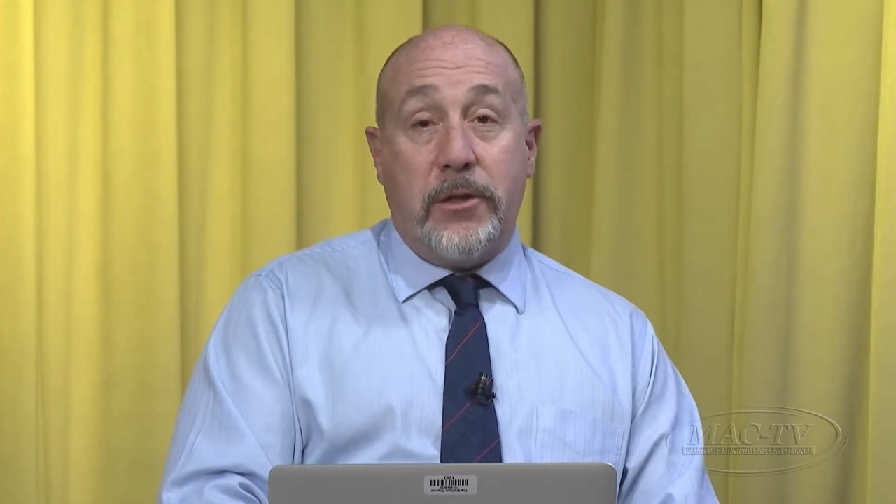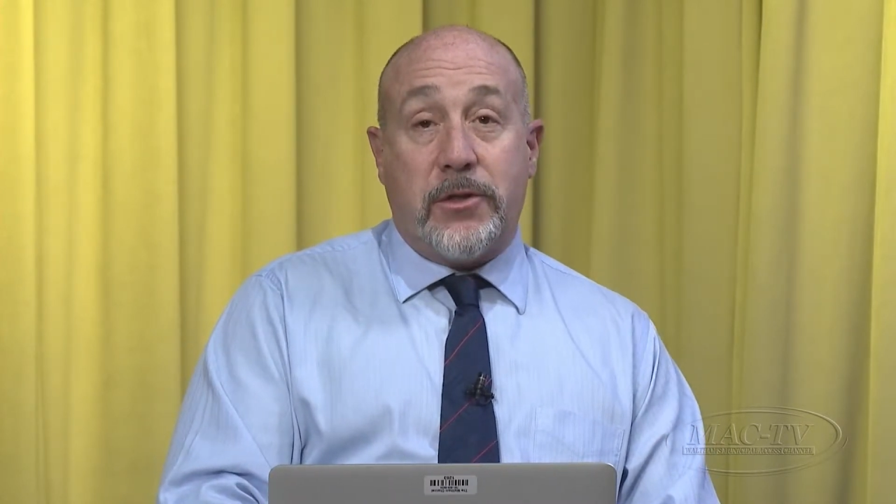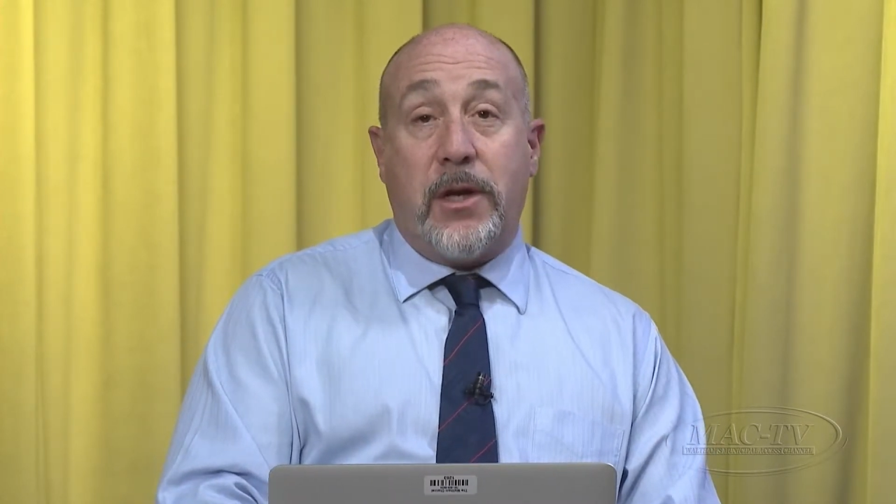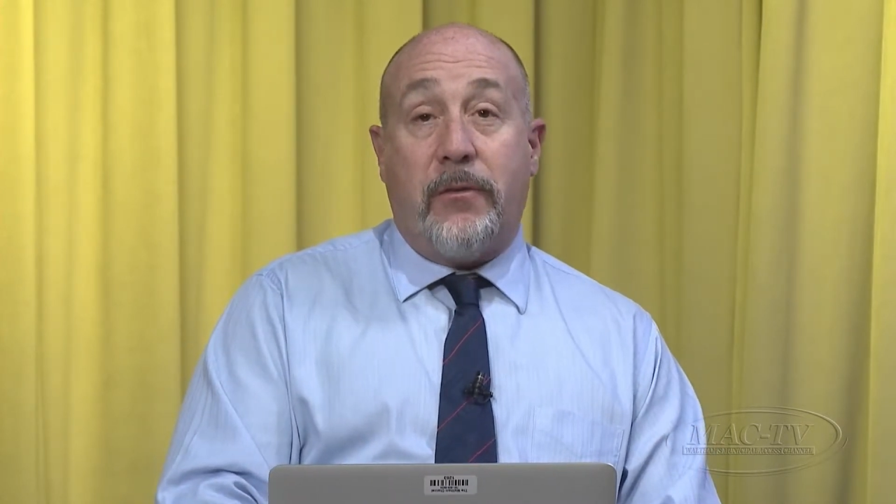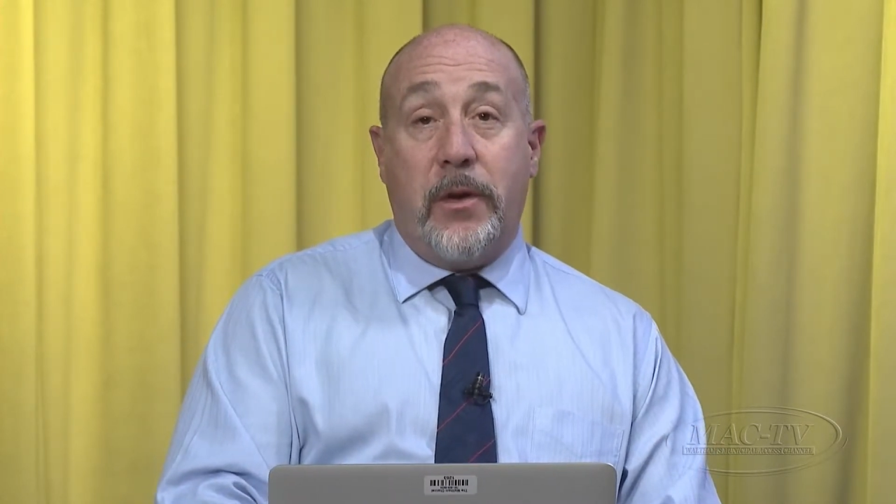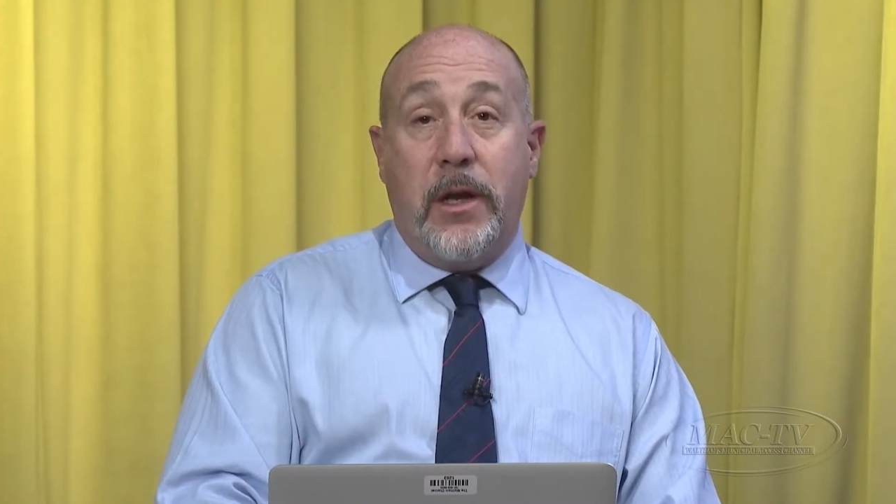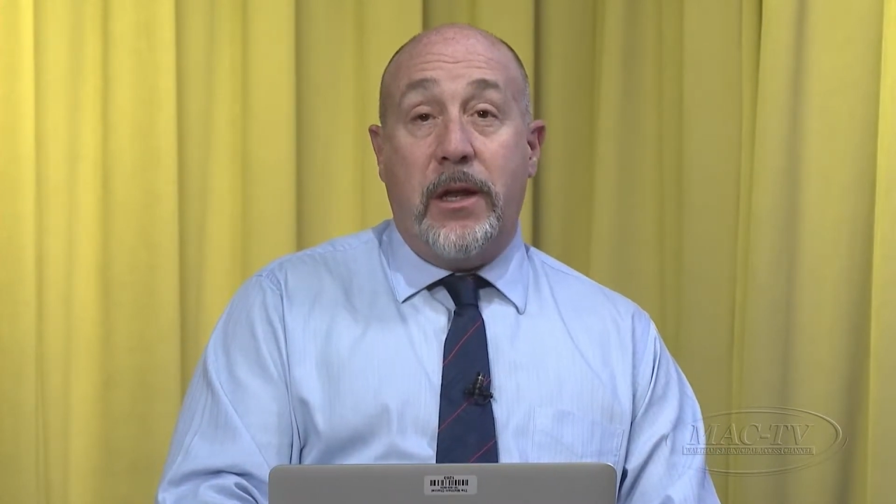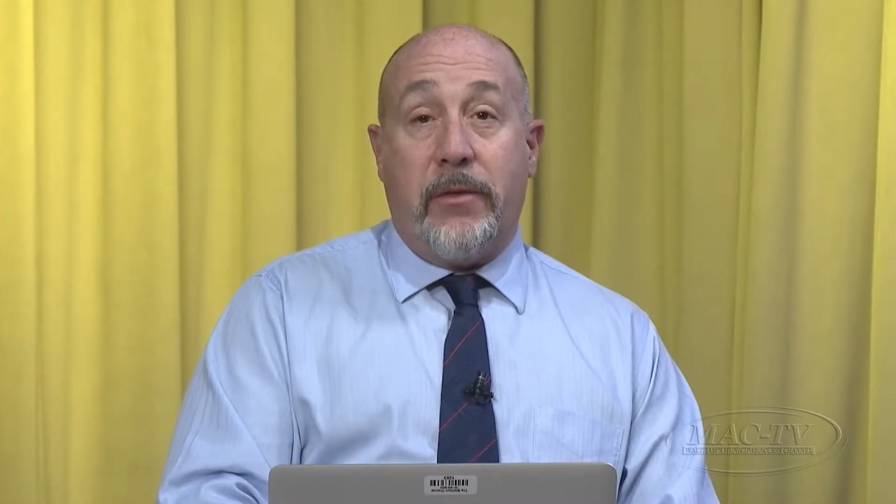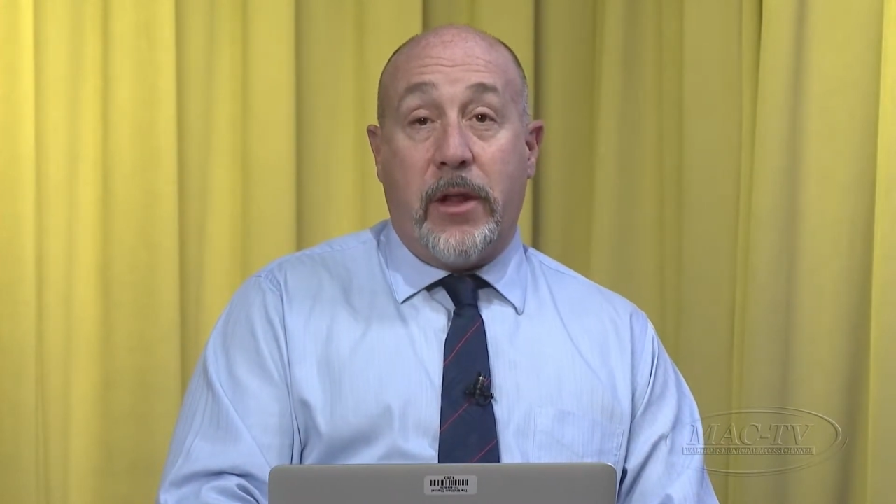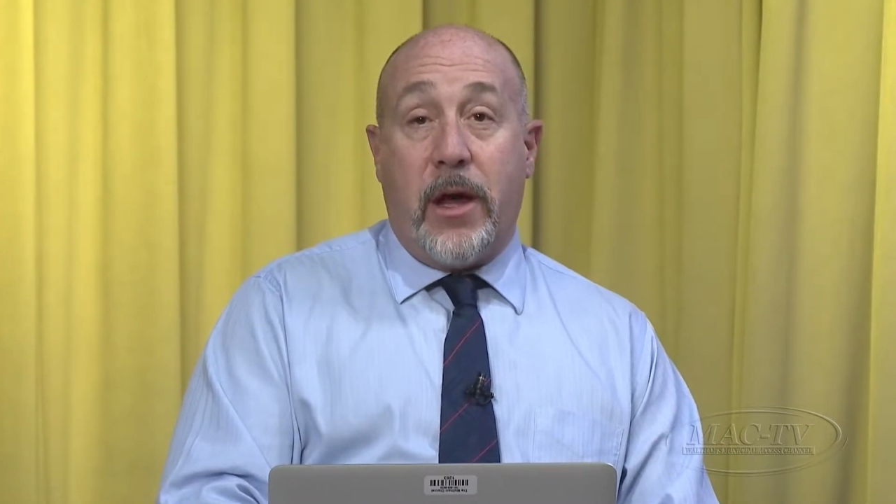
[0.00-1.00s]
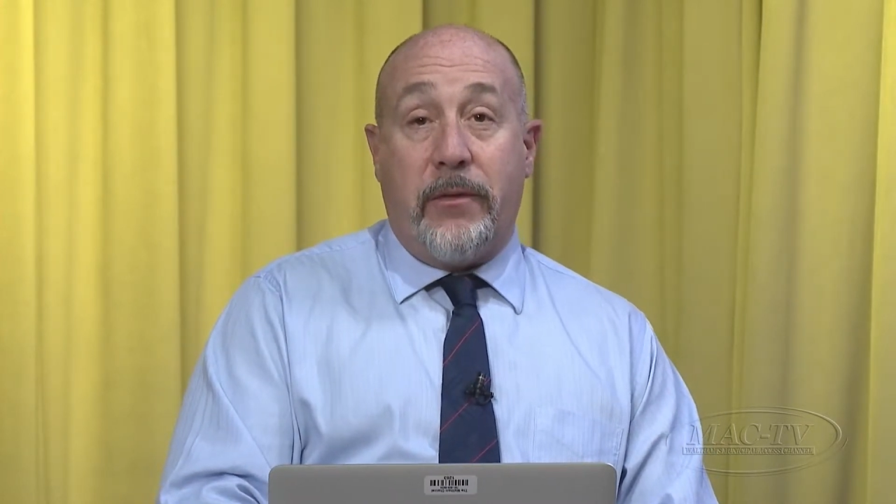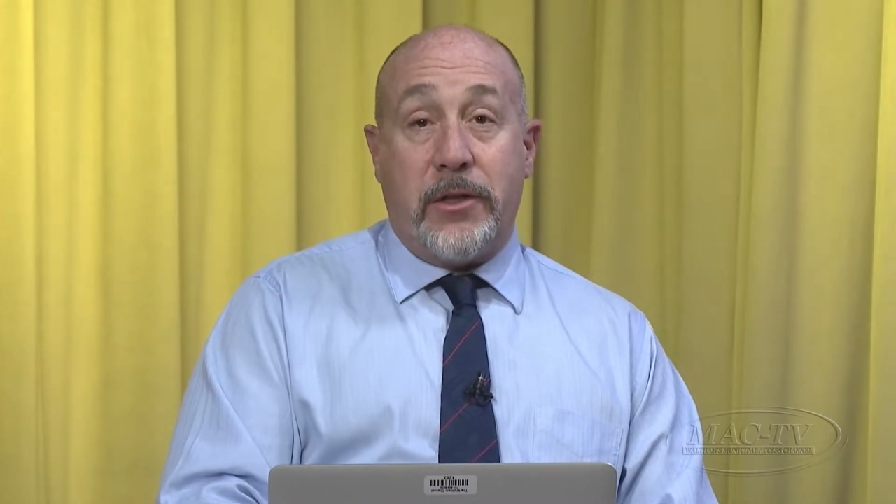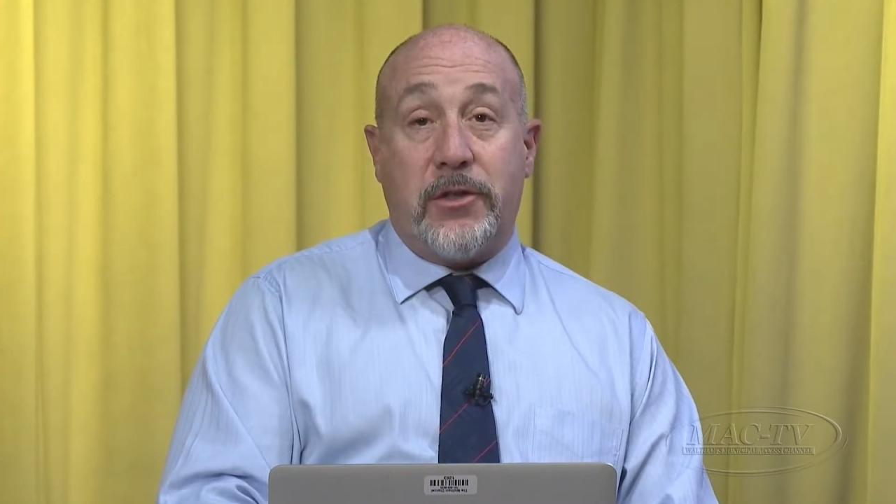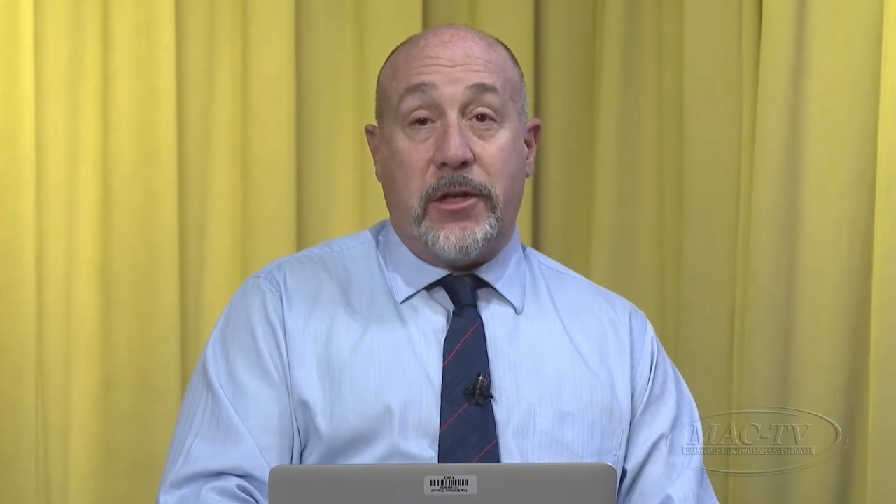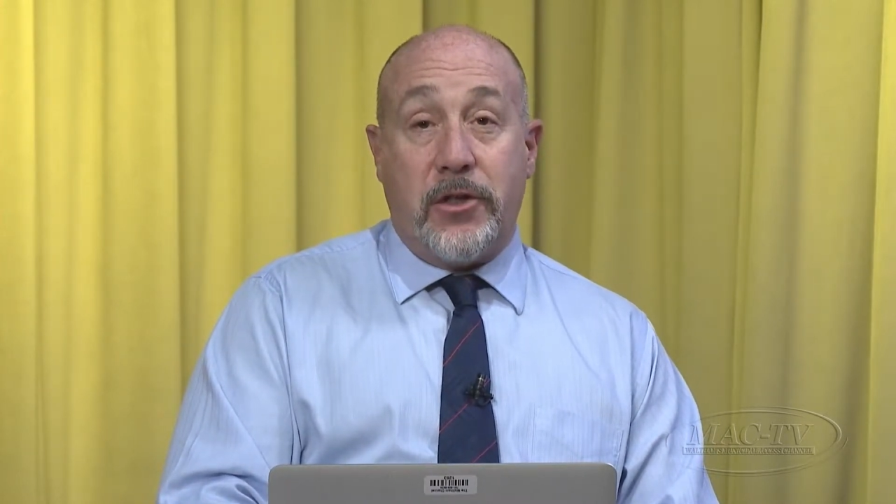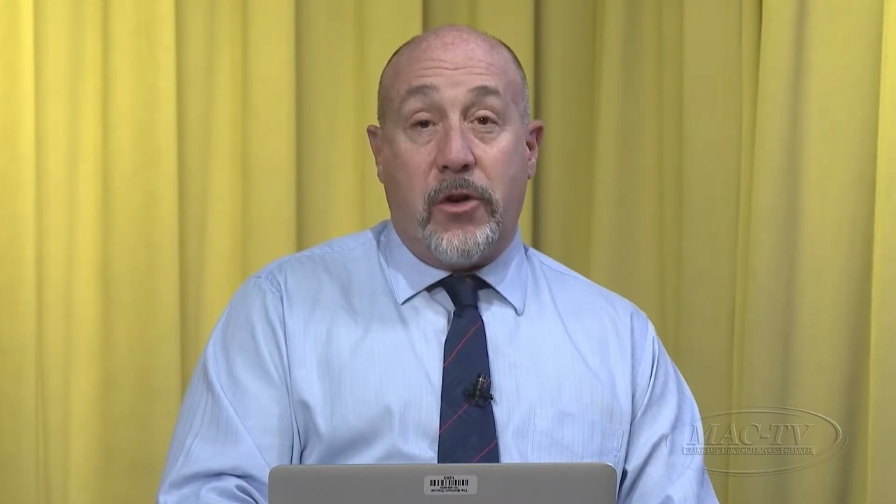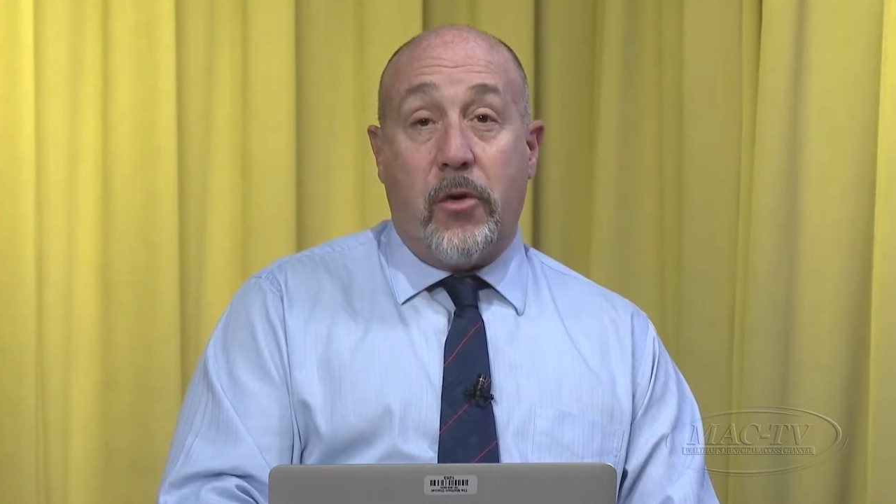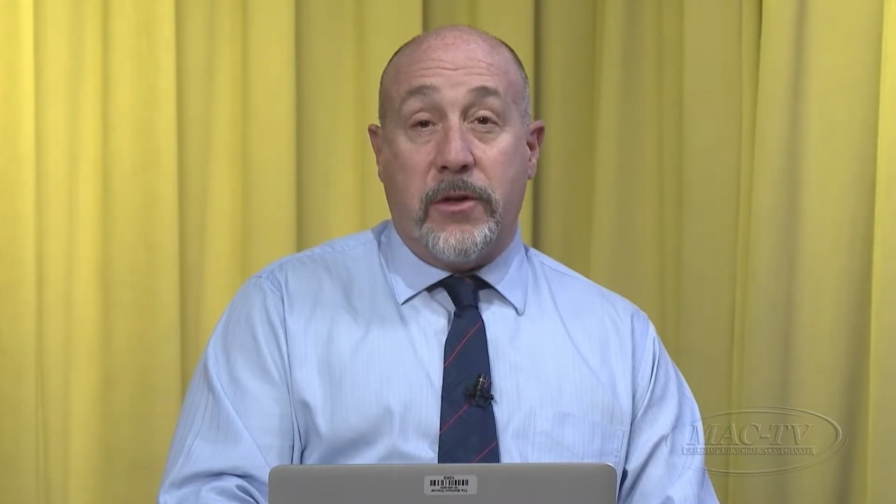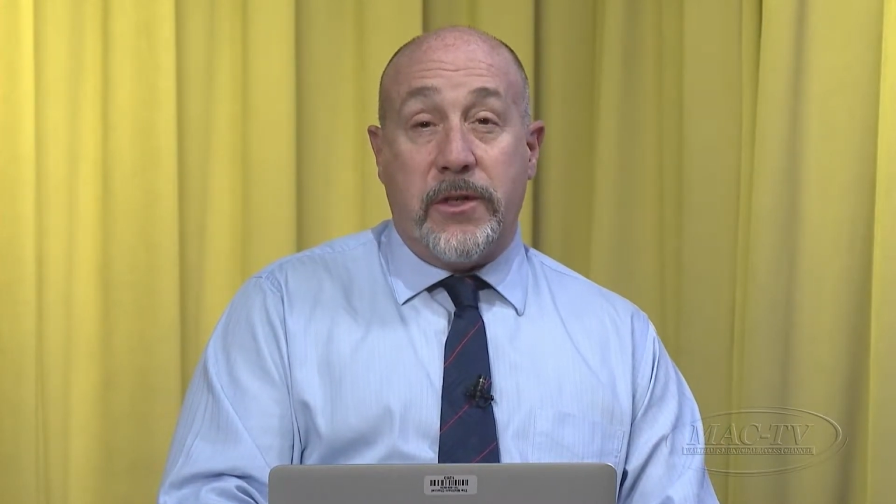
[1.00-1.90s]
yourself in need of a lot of extension cords,